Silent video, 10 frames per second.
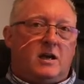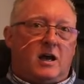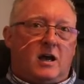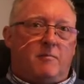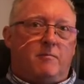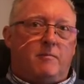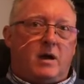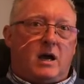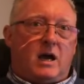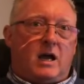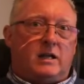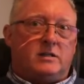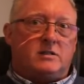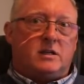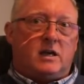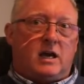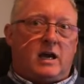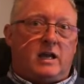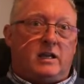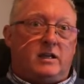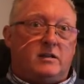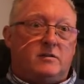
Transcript: And I